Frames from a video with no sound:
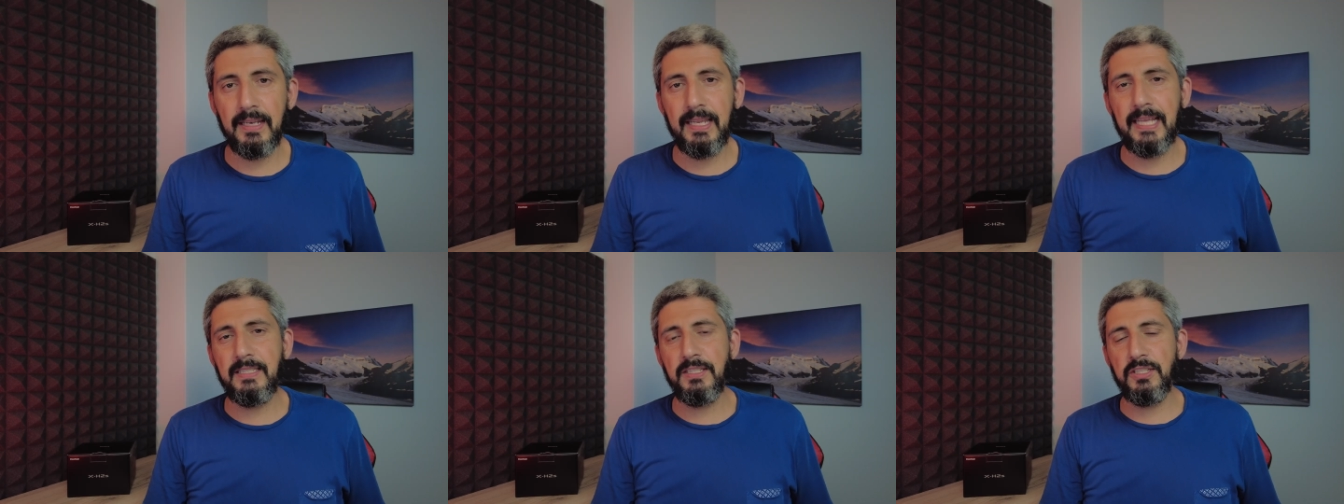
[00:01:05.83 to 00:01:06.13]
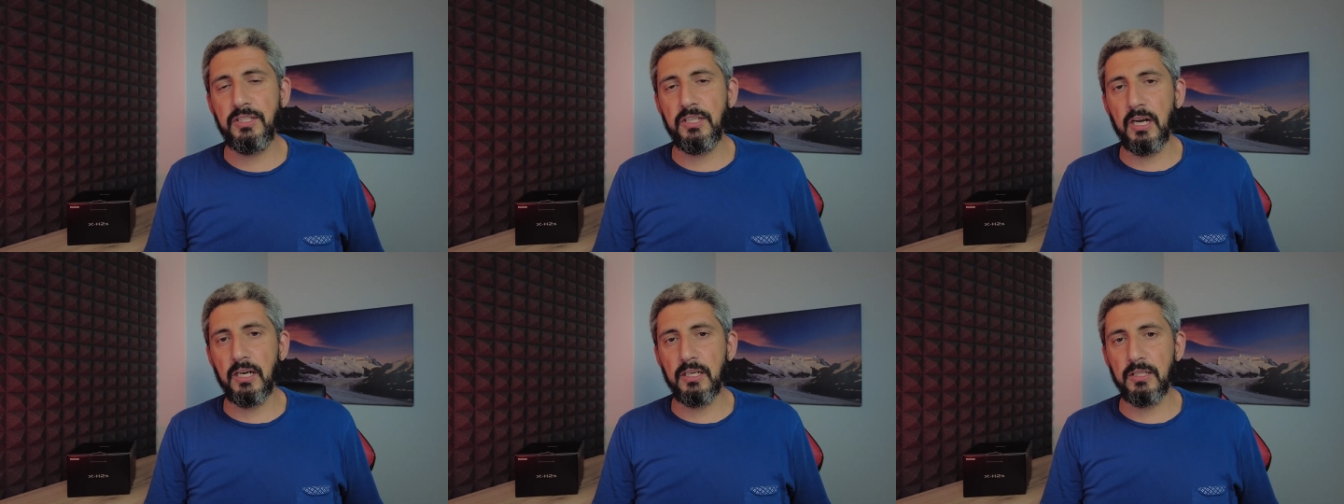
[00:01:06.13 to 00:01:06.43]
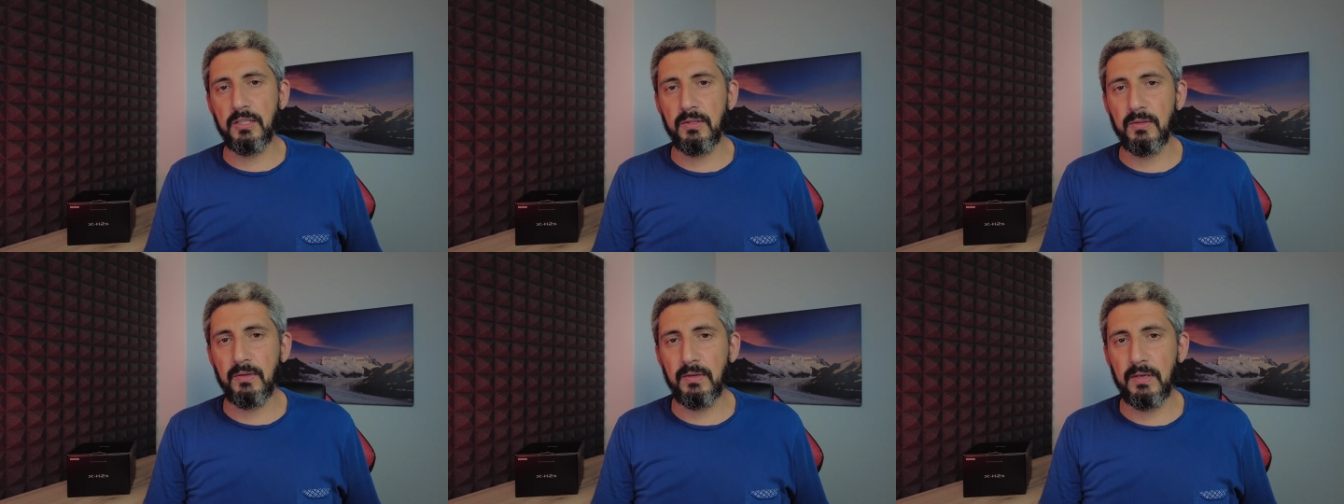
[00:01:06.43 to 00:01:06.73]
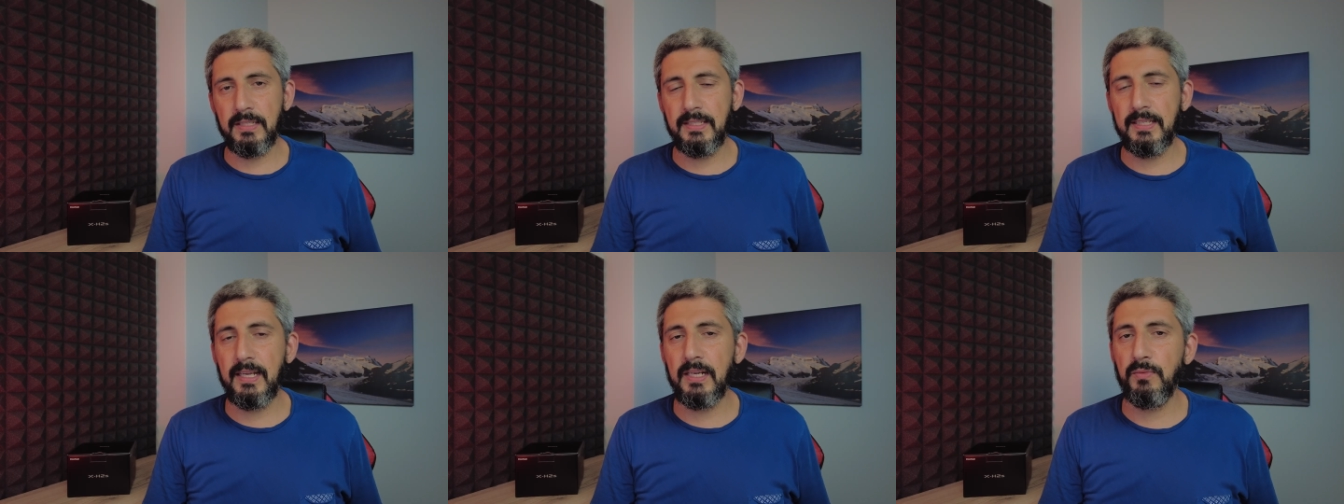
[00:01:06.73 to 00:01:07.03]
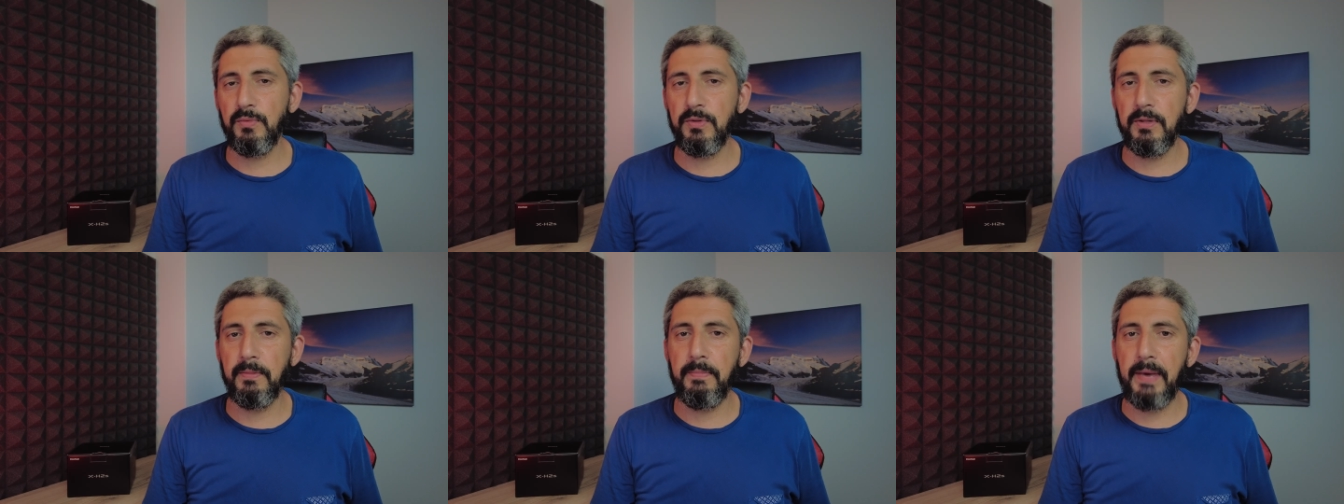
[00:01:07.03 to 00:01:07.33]
let's start with
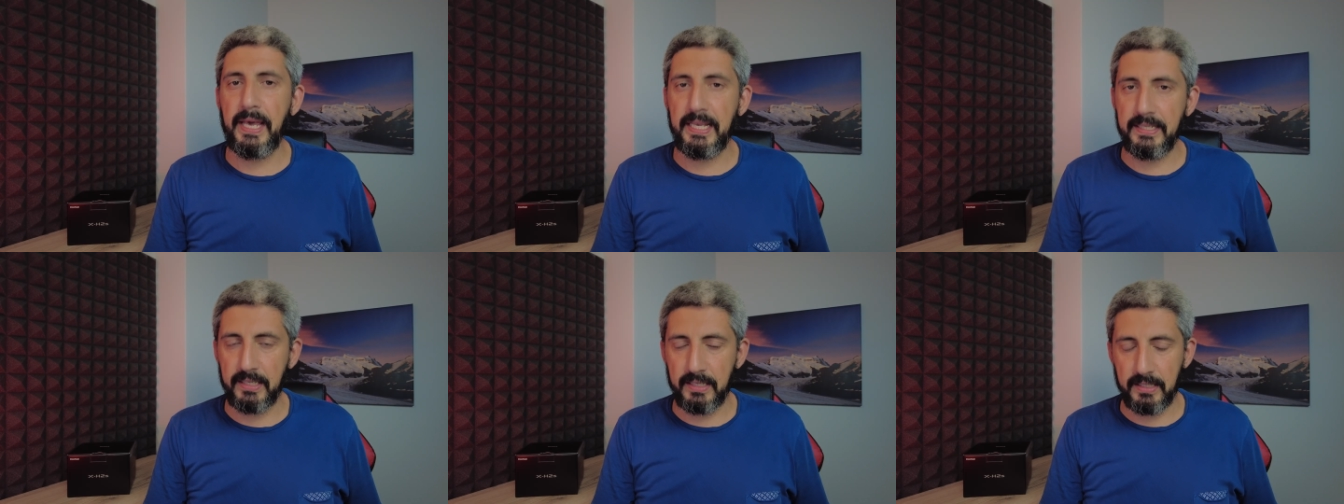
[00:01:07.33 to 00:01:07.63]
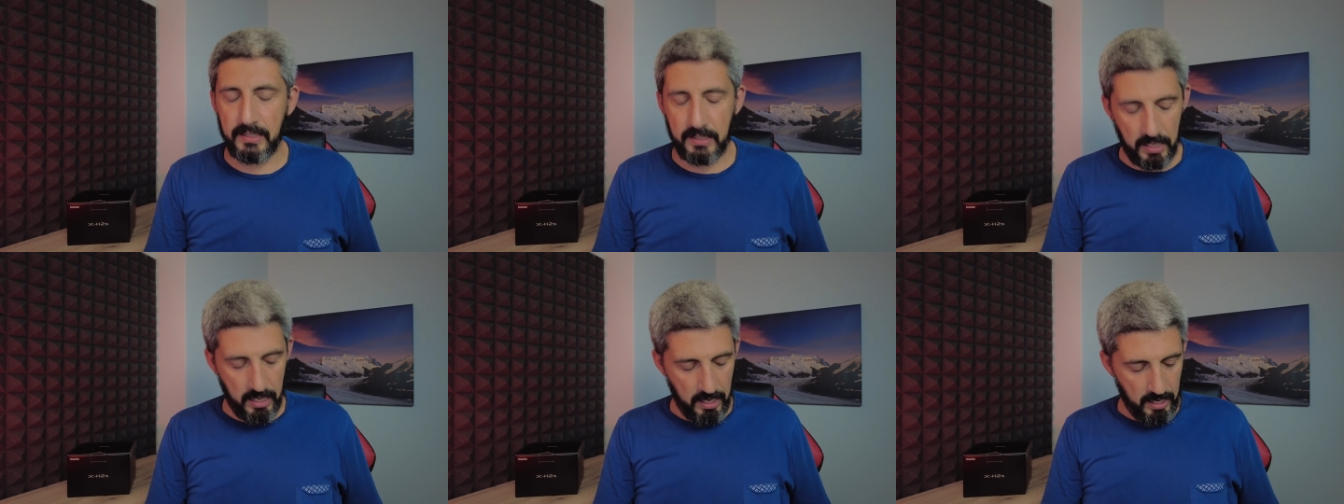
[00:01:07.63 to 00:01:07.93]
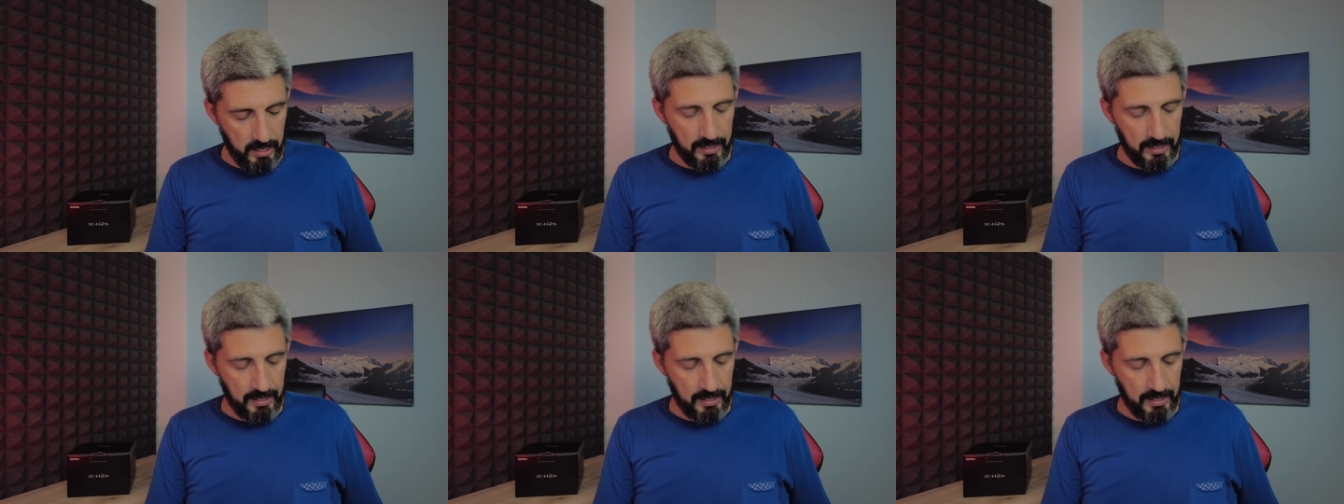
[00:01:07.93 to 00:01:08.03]
the basics.